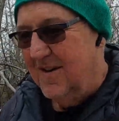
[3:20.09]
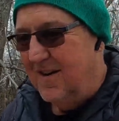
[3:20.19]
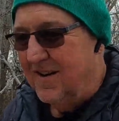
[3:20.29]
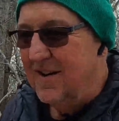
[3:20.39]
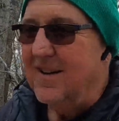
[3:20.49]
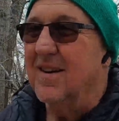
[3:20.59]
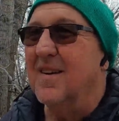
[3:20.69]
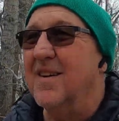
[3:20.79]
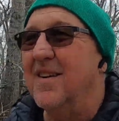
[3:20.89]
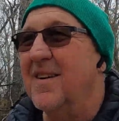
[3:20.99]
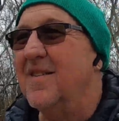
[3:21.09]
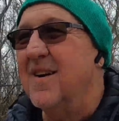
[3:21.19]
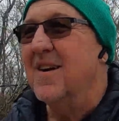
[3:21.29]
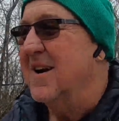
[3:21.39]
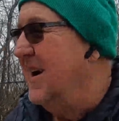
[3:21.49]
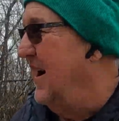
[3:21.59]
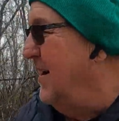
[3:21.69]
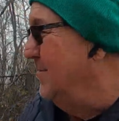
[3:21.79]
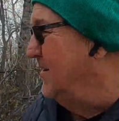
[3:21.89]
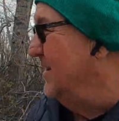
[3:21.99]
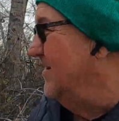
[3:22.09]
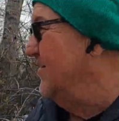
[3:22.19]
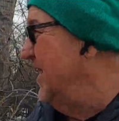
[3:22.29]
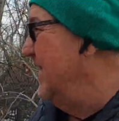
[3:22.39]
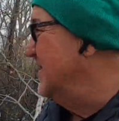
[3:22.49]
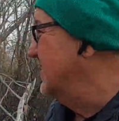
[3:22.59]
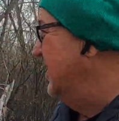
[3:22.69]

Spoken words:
in Hamilton. Riders